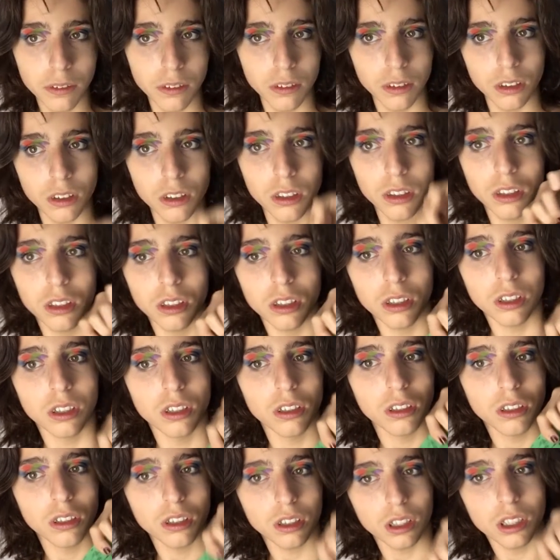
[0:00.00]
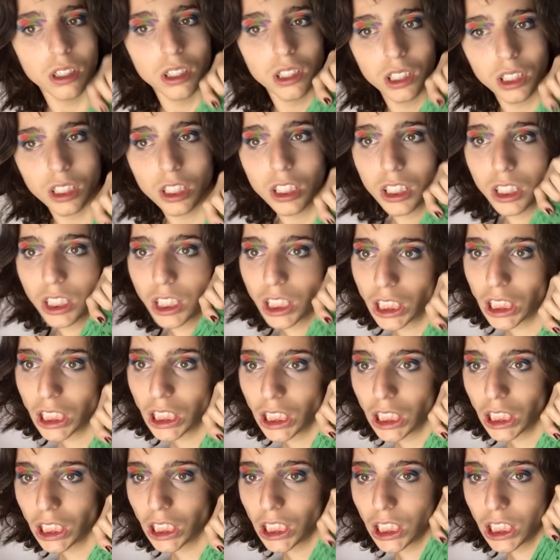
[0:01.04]
black and blue body
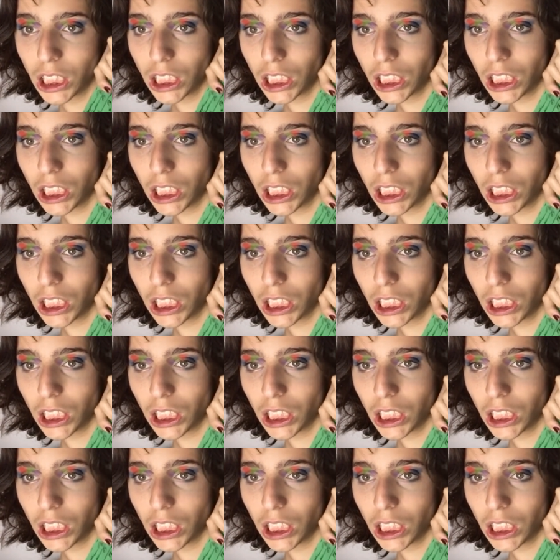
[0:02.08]
paint